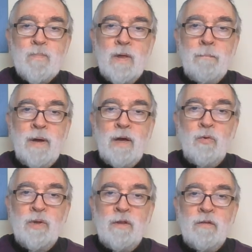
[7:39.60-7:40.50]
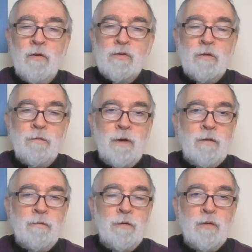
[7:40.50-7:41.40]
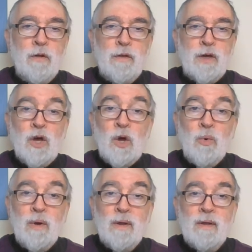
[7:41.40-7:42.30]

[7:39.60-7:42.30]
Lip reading: A banquet is not just fast food on the go.